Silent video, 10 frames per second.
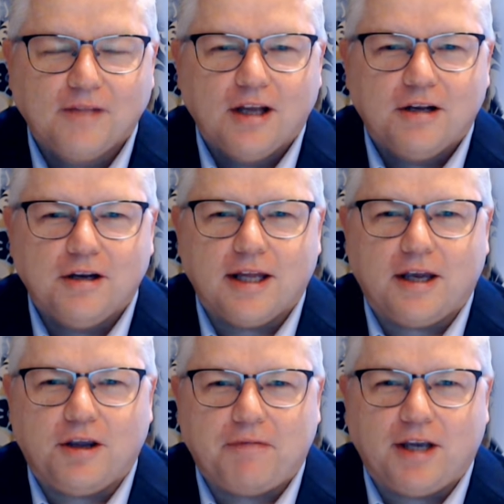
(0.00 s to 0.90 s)
Look, I think
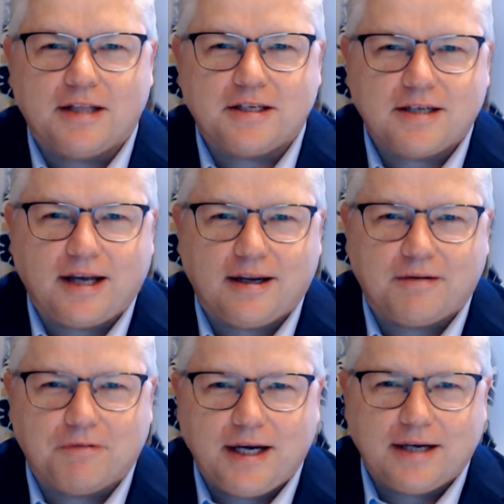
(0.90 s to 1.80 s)
you have to get stuck
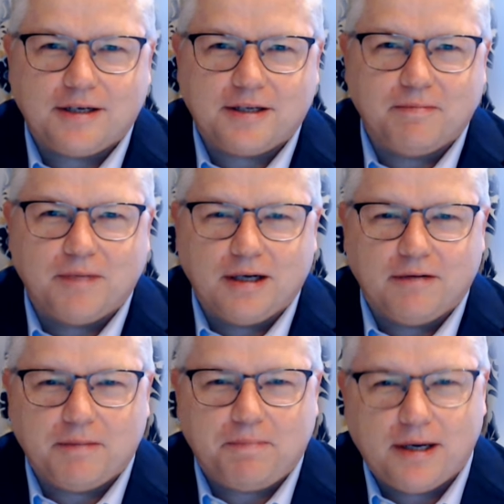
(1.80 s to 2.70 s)
right into the middle
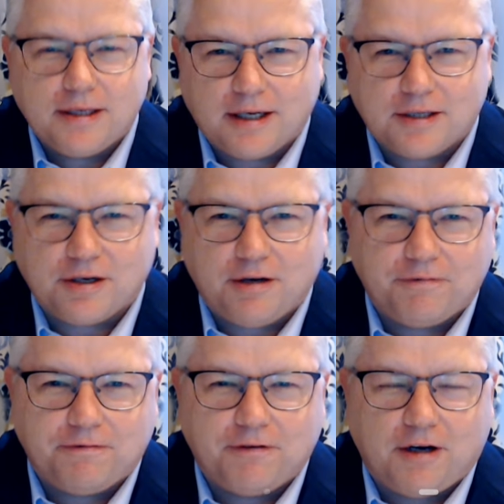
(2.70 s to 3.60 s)
of the politics of,